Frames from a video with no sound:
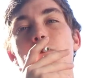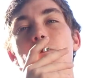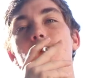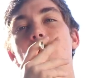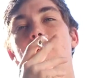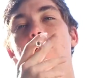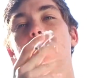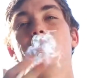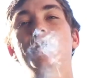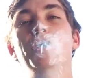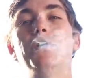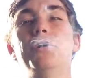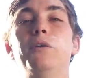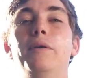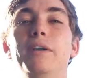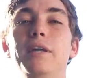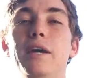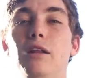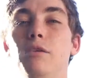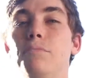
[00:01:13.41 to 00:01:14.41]
If you don't know
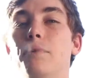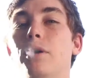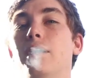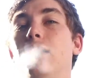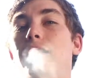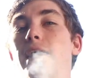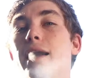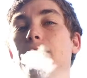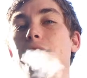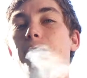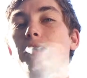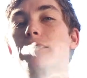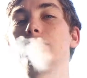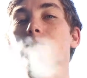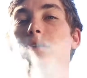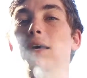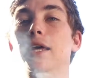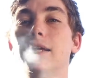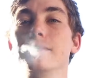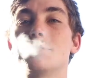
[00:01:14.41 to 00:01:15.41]
what Yellowbird Connect
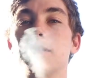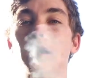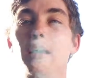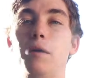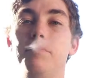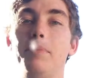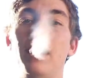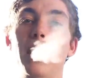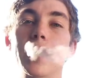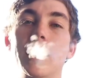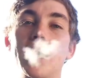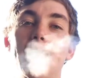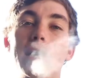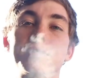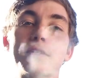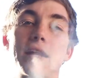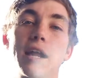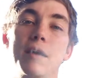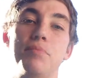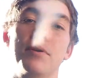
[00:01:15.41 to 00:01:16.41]
is, it is a
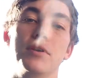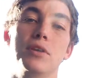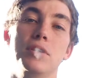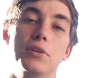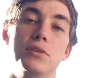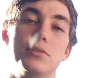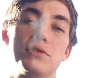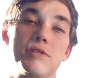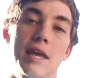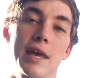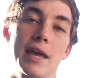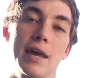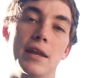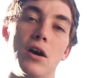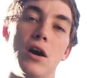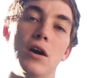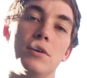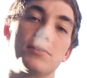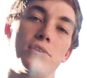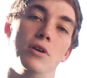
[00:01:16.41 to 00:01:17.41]
podcast that I produce and
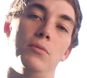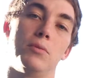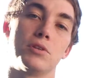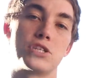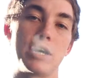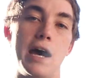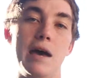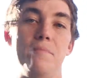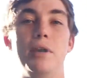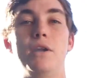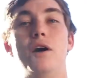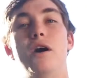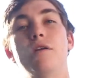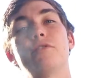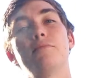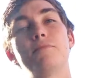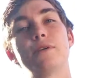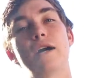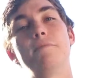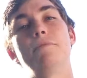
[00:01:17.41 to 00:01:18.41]
also will chime in on
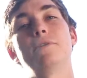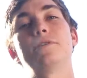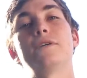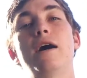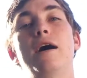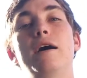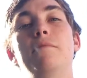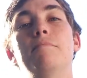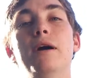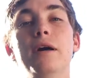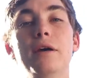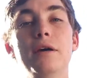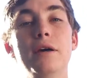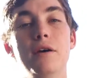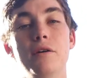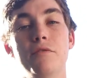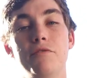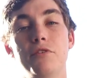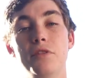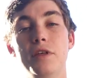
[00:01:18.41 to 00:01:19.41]
from time to time
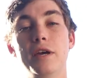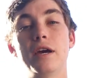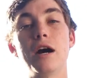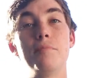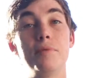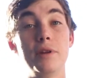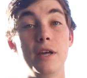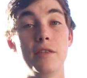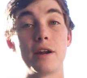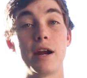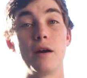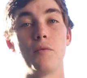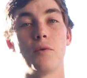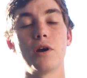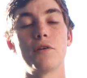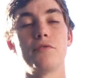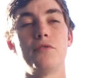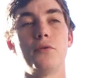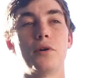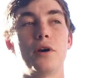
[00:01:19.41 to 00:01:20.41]
for the company that I
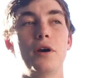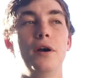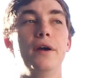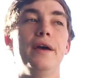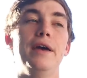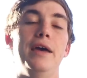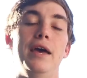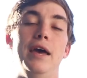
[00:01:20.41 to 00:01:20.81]
work for,